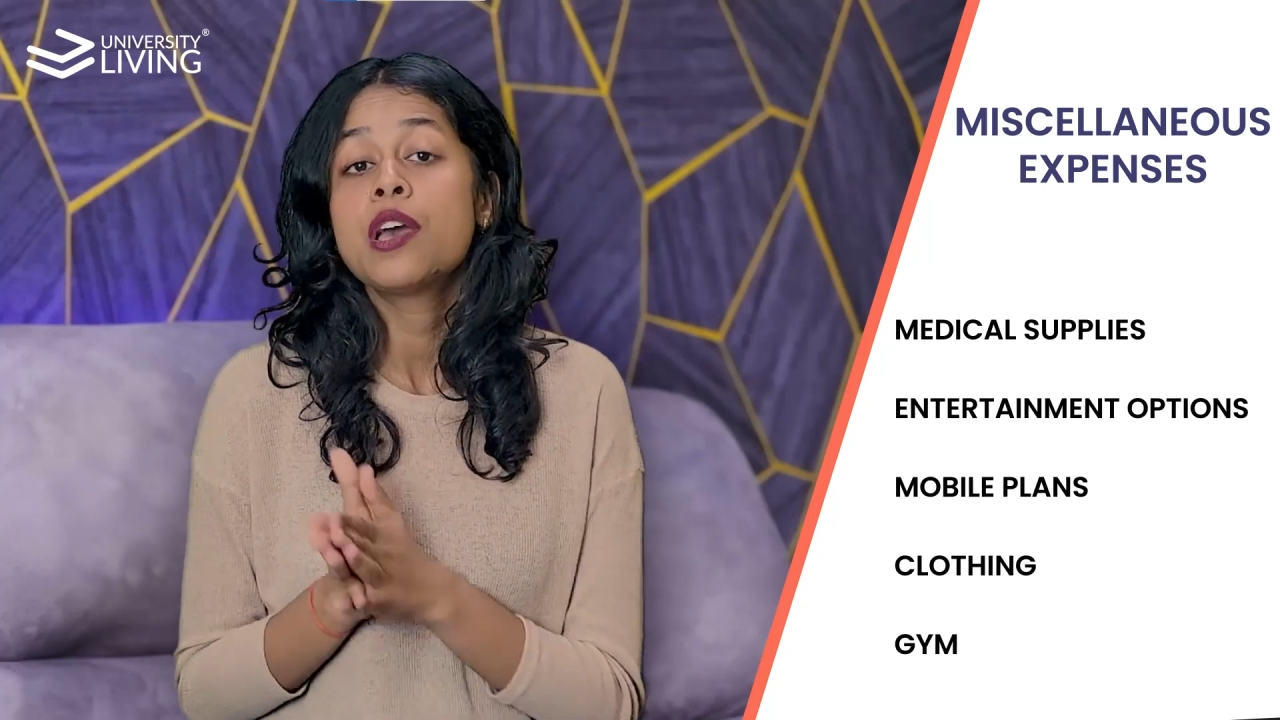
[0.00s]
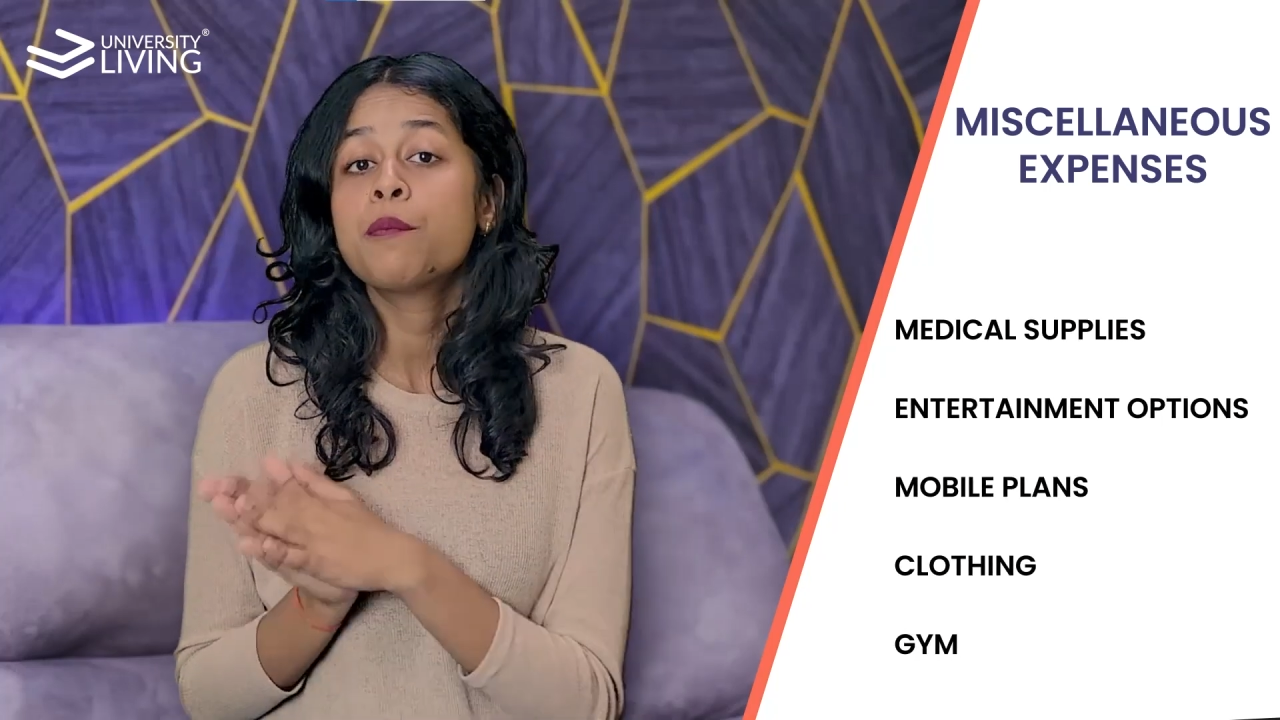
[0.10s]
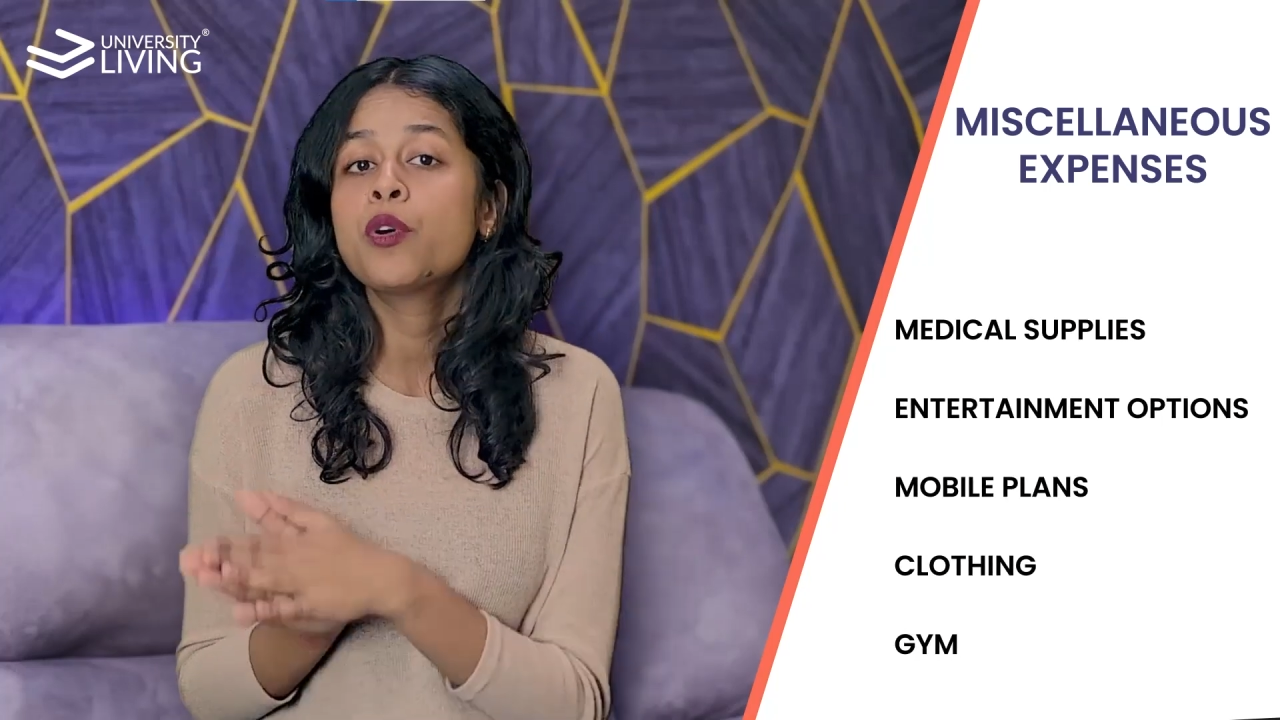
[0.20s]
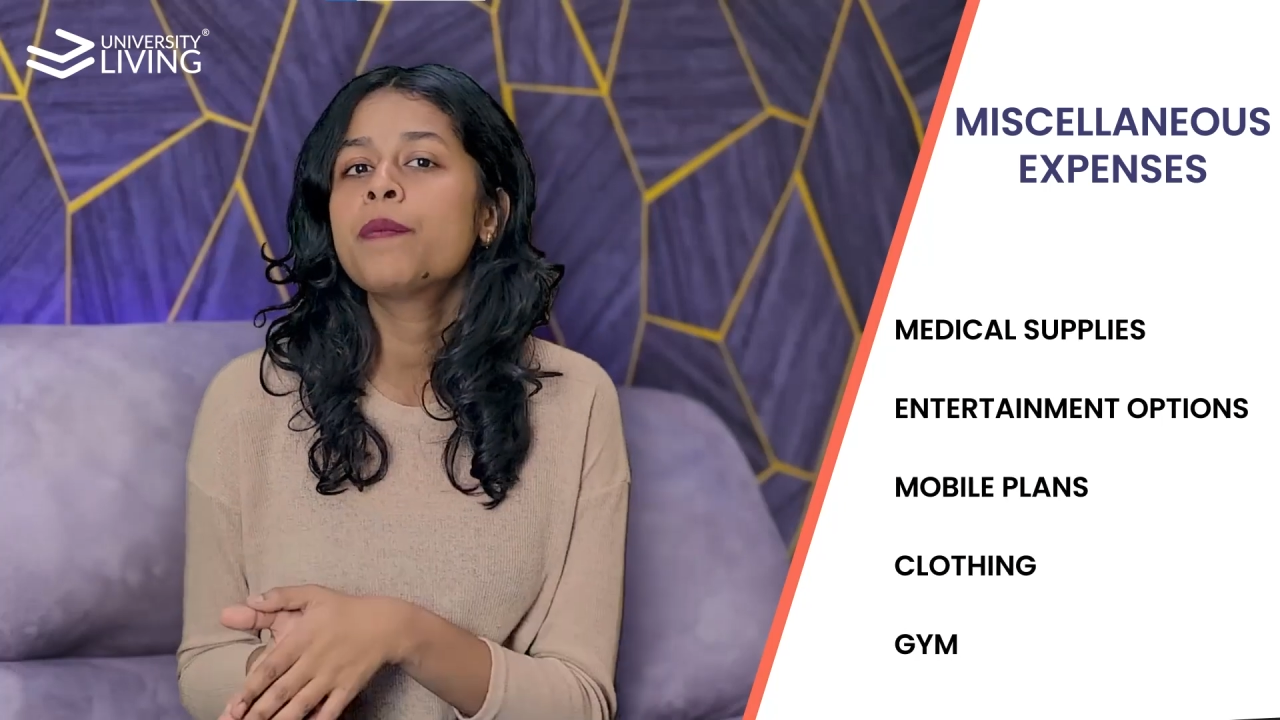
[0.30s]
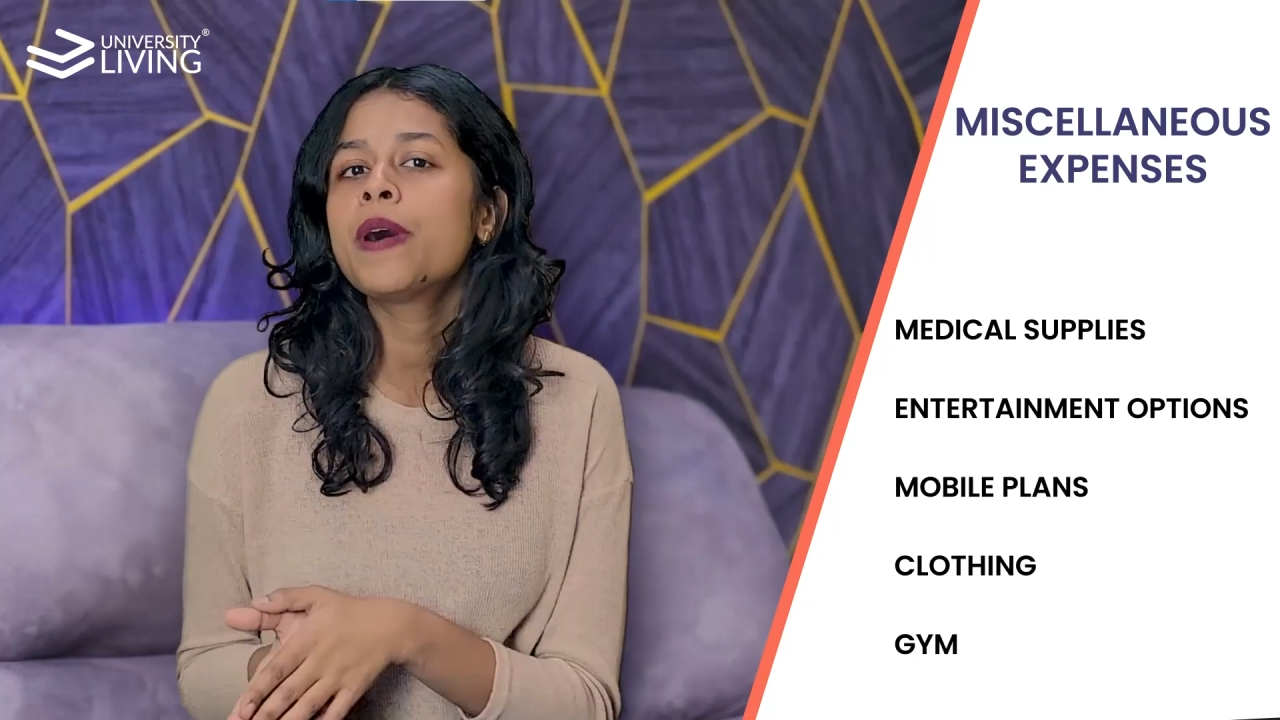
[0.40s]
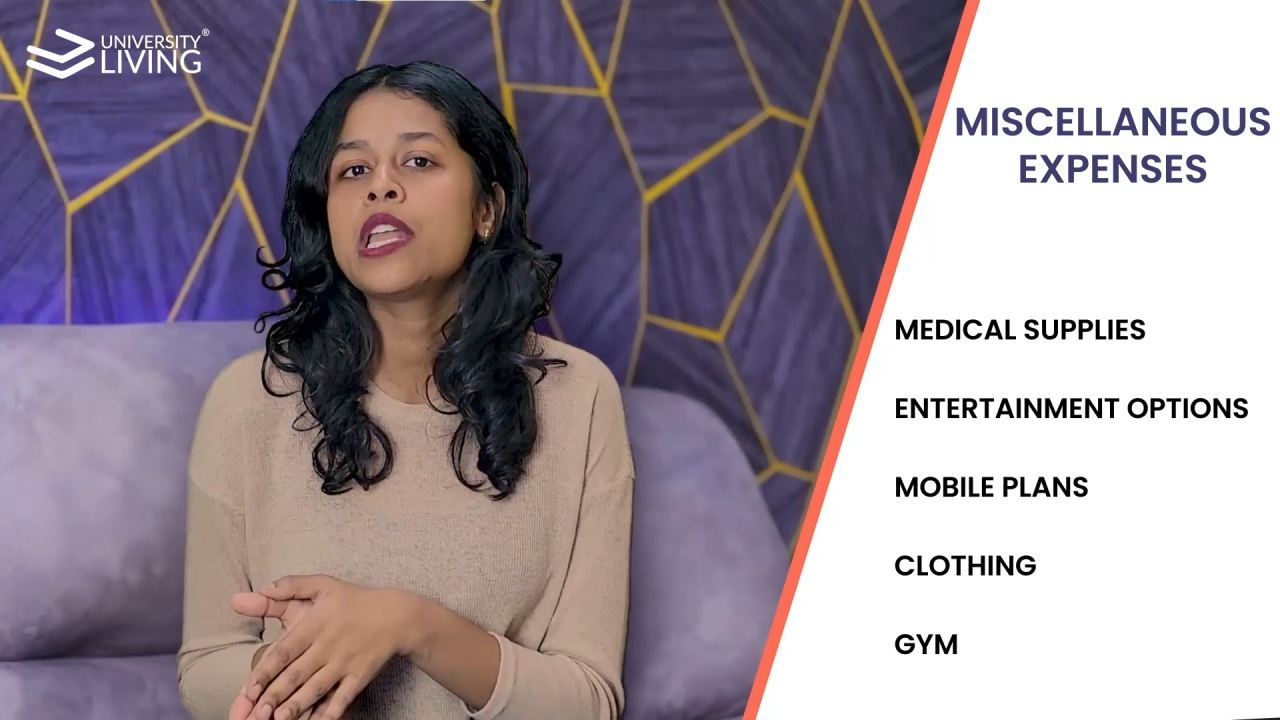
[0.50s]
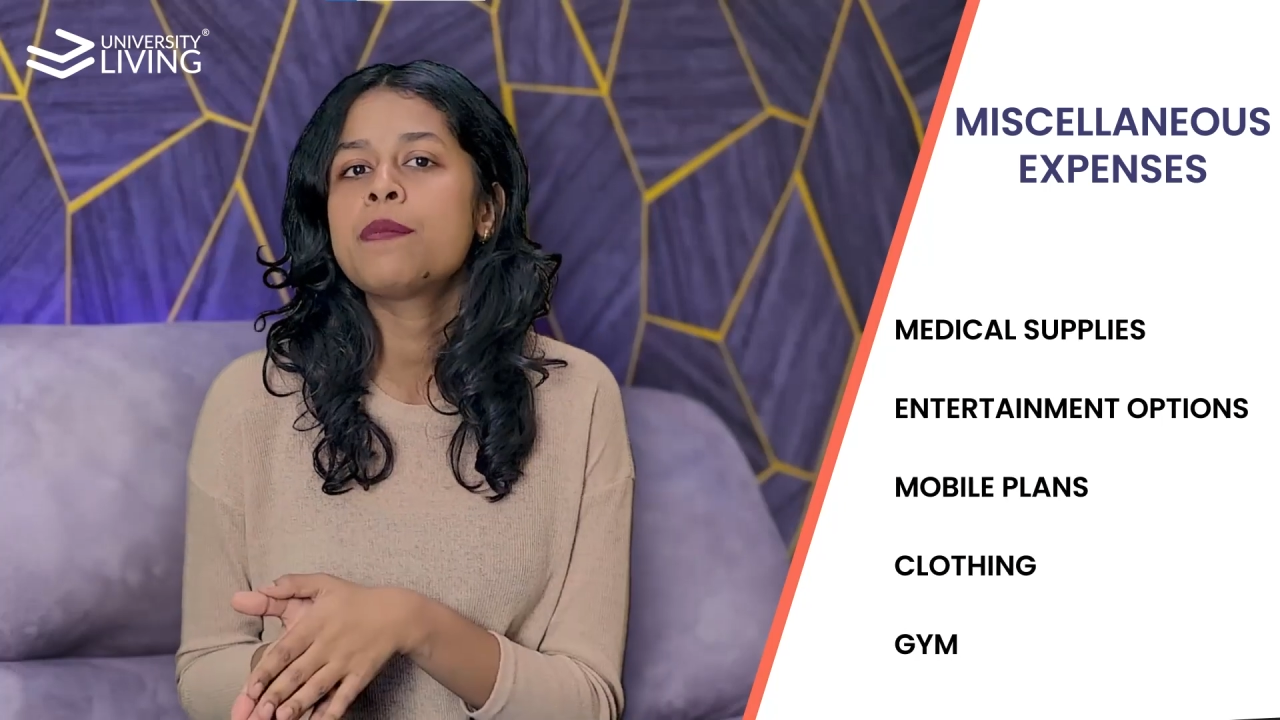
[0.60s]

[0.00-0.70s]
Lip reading: mobile